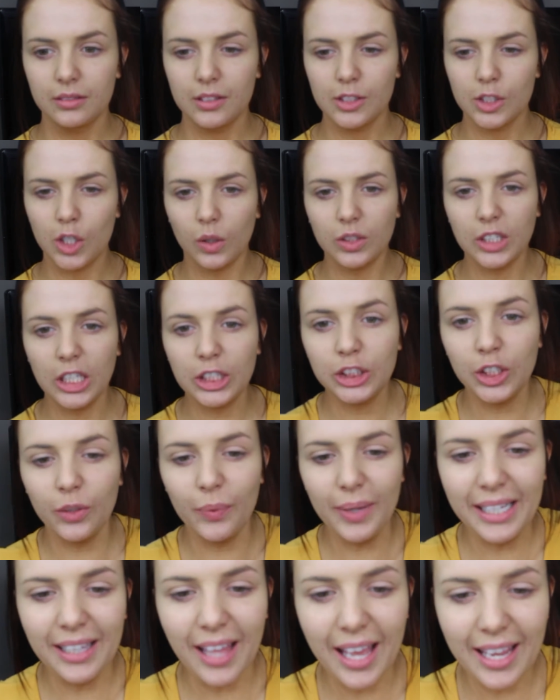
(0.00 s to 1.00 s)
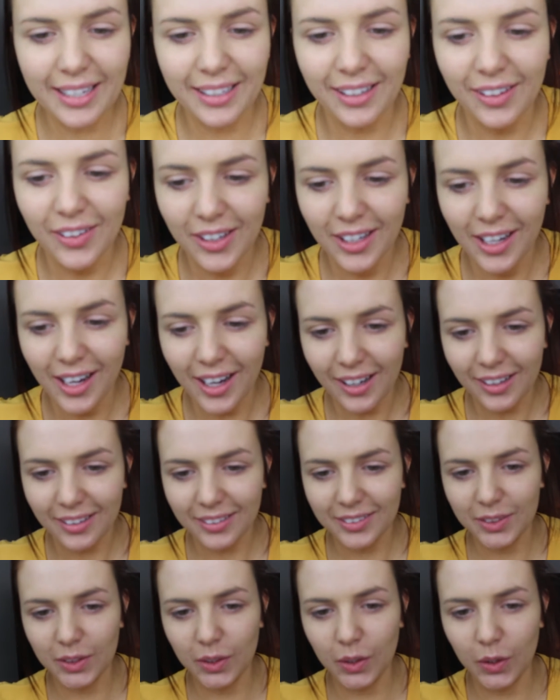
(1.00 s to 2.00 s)
Don't touch the ring
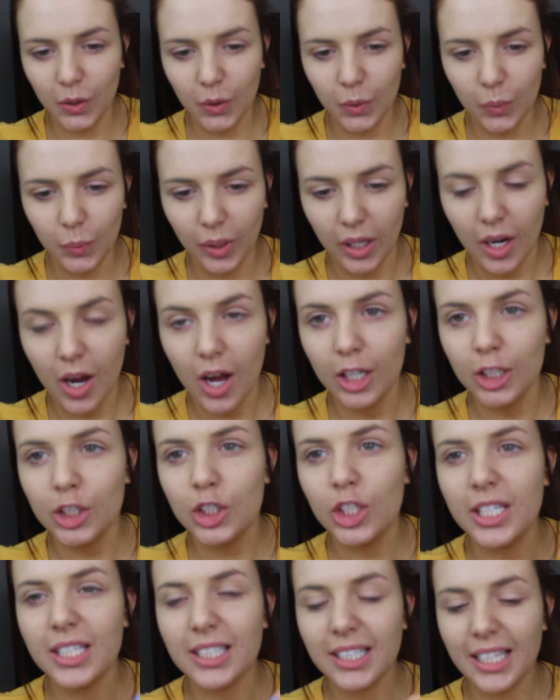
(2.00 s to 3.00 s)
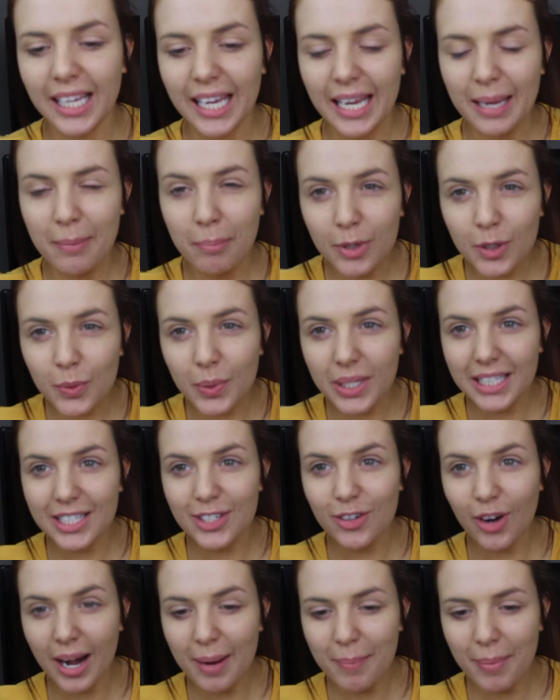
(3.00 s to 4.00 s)
light. Ooh. She's like in between the
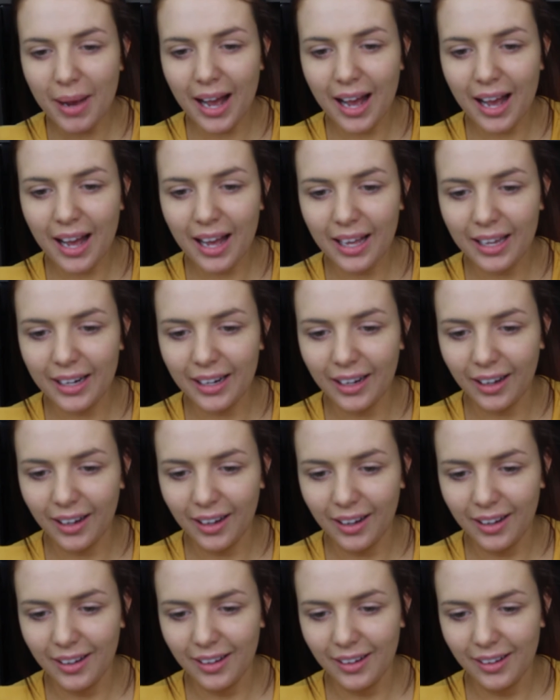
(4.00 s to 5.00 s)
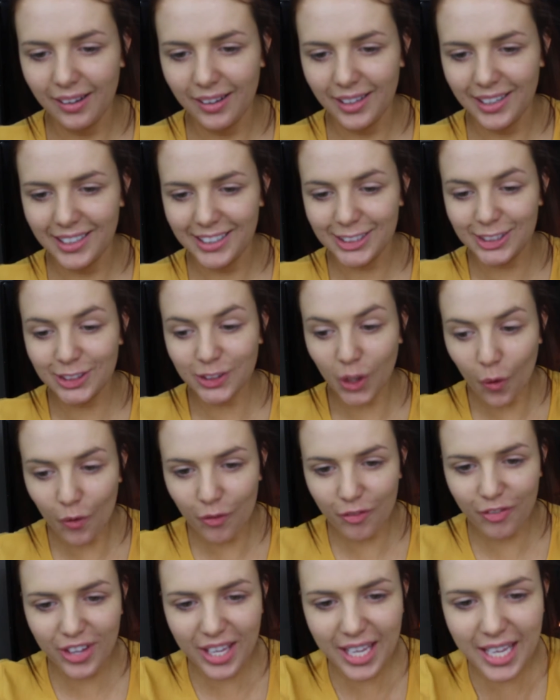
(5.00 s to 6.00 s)
tripod.
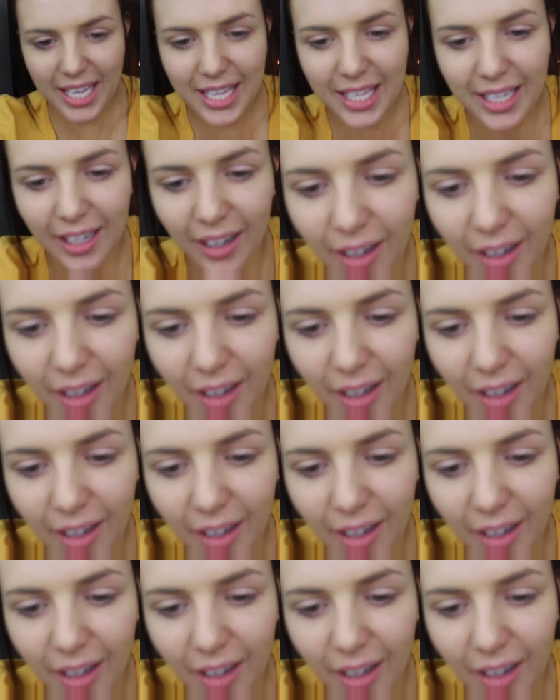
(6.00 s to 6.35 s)
Sophie!